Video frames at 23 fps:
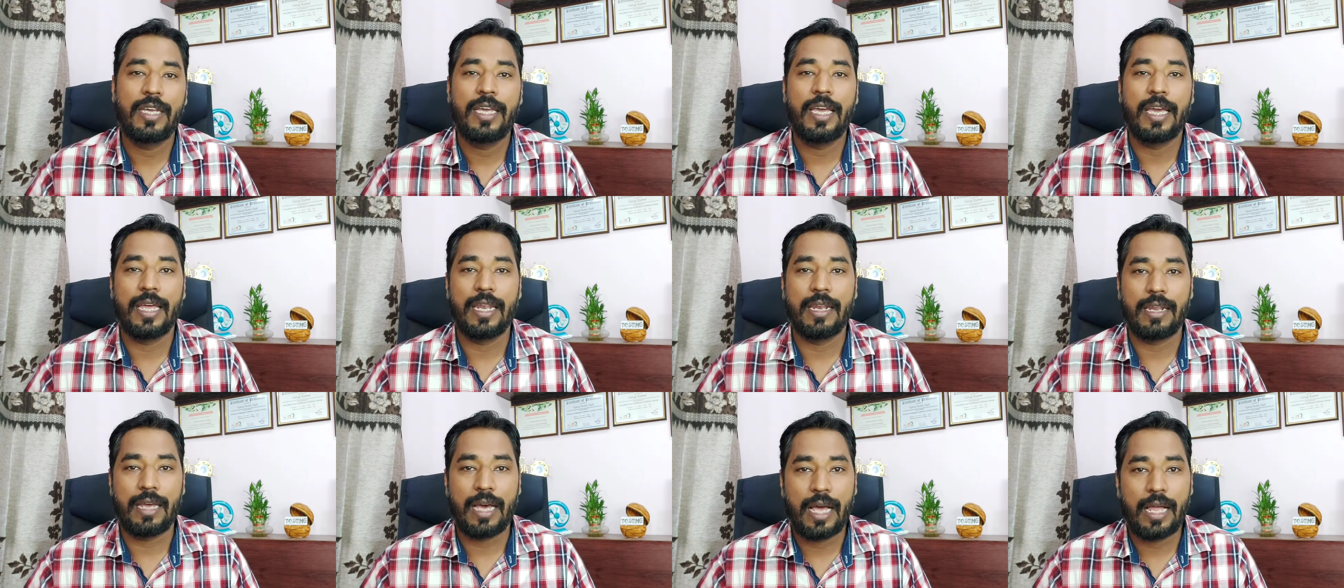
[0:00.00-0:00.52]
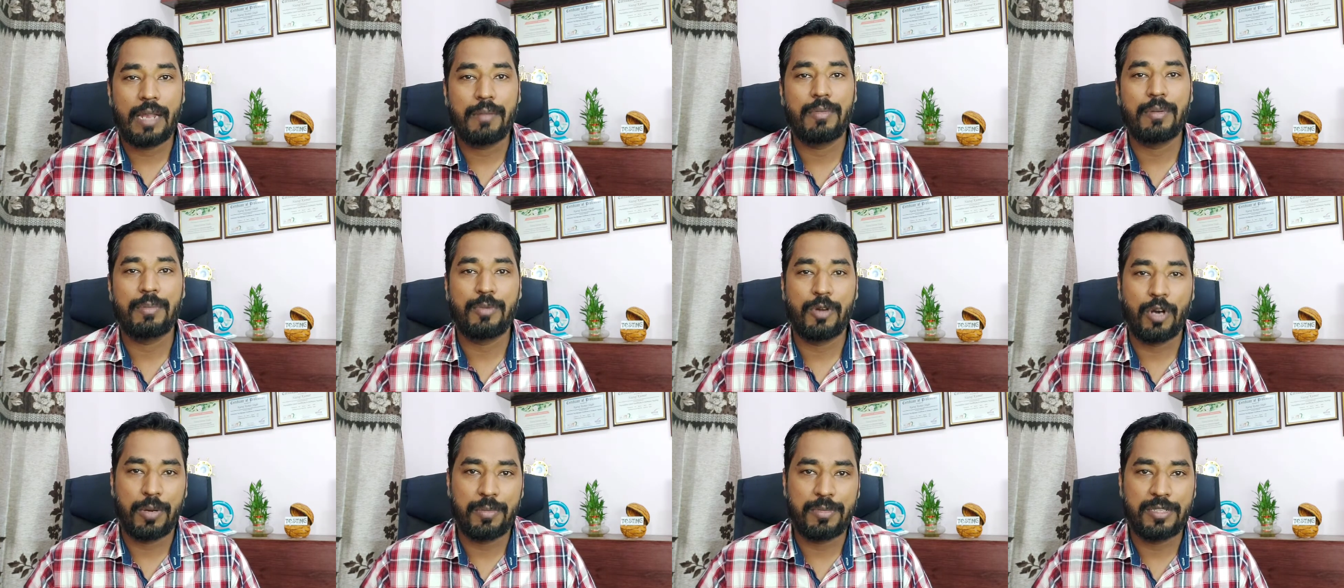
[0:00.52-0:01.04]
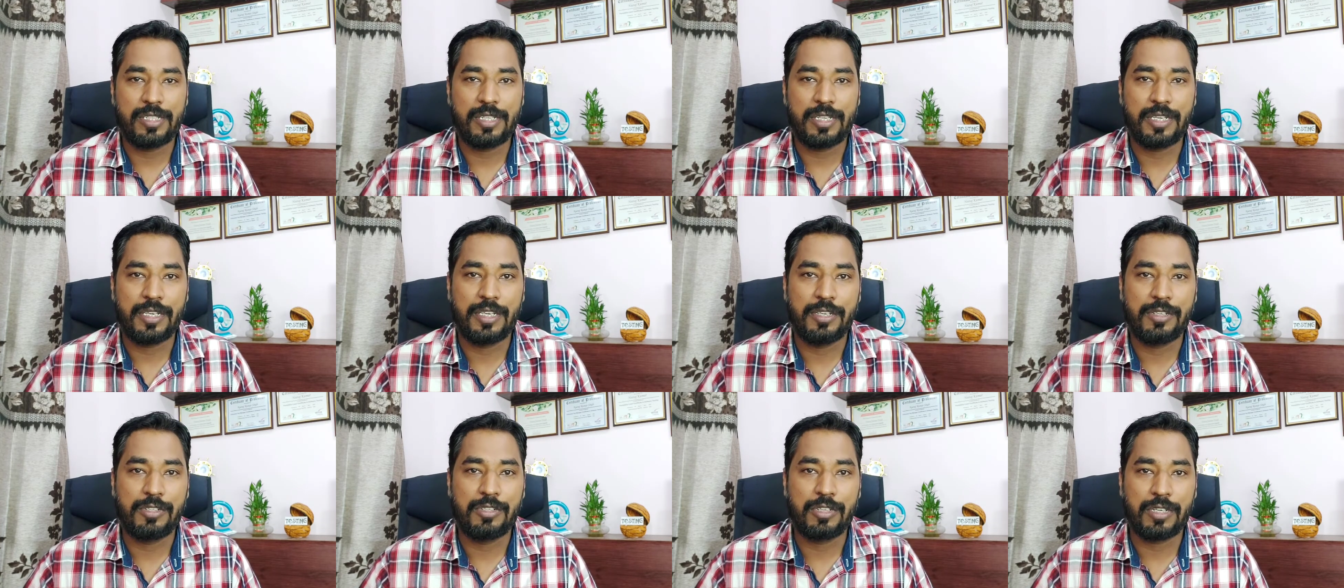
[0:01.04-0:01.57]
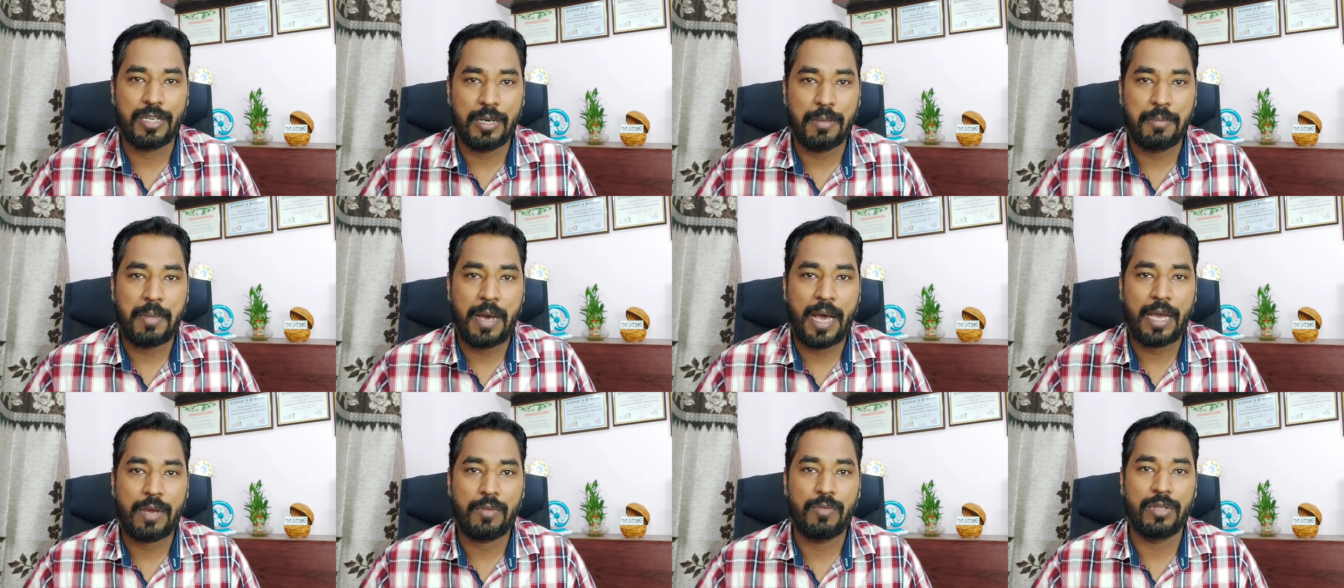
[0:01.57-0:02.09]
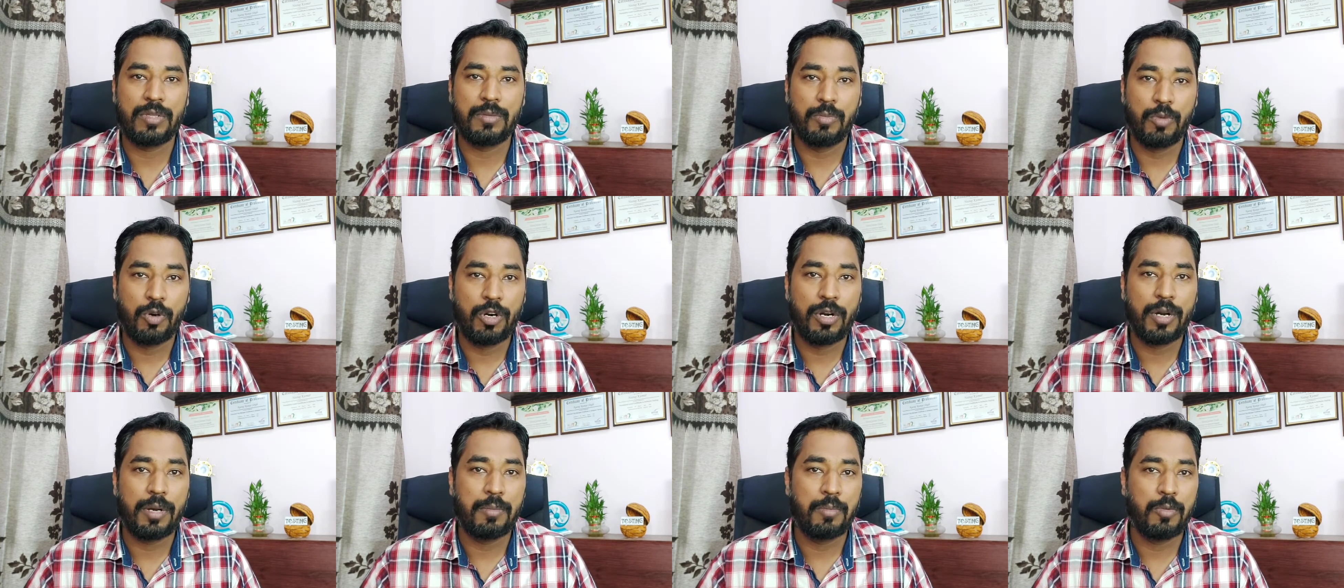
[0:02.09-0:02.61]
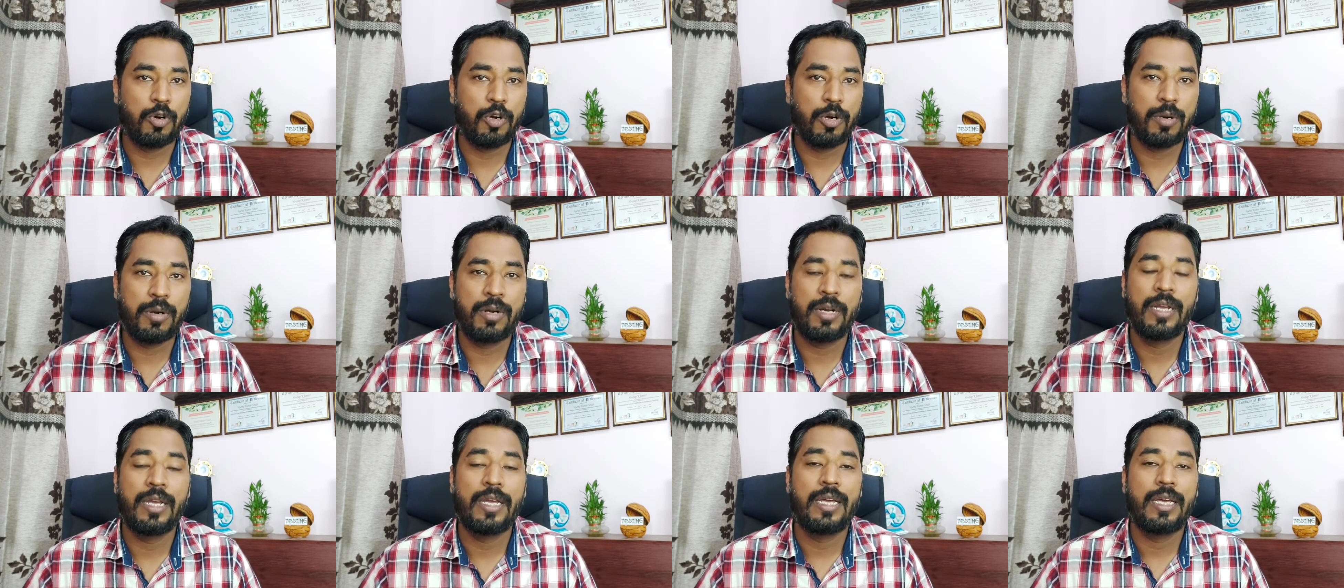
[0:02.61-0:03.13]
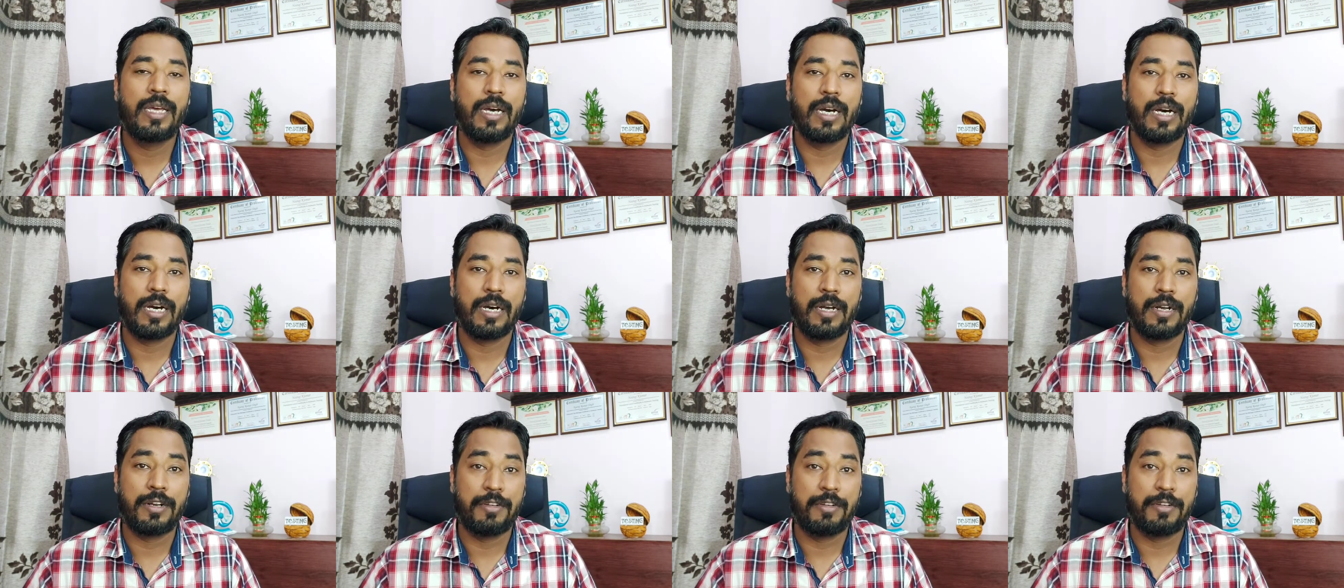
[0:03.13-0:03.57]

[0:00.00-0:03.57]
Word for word: and I'll be promising you to come back with more and more uh,